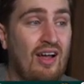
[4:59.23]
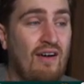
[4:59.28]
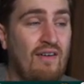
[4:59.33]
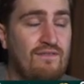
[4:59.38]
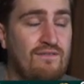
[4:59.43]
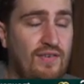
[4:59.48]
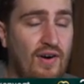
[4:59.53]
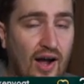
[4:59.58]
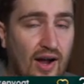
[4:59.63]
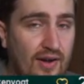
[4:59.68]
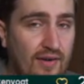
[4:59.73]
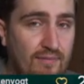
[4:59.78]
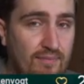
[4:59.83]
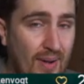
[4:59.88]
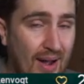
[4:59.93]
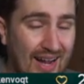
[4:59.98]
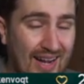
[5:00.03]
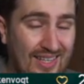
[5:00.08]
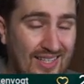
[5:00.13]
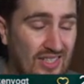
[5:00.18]
five
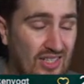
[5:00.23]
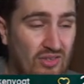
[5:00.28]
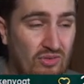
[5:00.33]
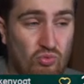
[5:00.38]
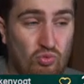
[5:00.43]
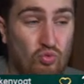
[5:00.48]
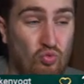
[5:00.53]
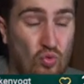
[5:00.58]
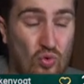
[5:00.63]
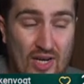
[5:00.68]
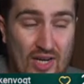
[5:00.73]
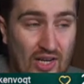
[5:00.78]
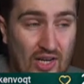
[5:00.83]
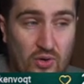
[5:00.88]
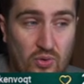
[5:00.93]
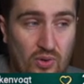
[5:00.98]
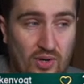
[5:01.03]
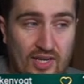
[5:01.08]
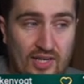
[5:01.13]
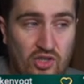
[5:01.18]
backs are really,
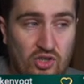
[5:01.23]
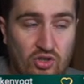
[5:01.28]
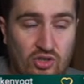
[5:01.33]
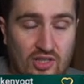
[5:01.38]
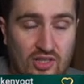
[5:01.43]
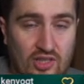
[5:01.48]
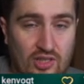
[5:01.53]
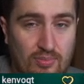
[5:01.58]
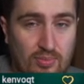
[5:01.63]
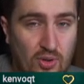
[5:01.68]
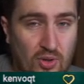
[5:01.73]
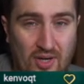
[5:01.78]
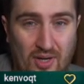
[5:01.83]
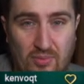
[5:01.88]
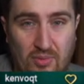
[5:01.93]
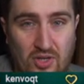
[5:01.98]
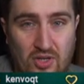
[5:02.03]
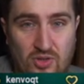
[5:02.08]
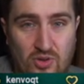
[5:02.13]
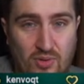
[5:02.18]
really good at this point. I'm
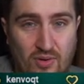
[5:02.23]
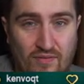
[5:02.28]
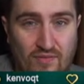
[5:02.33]
going to do a